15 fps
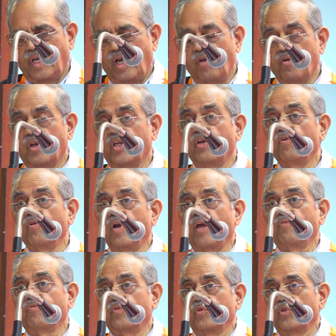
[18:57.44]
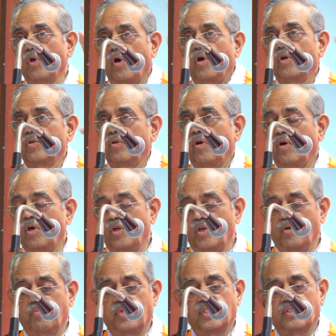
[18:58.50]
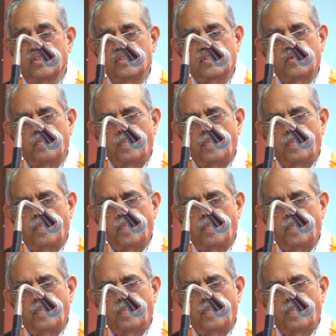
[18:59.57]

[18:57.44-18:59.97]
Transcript: I will give you life to all your brothers."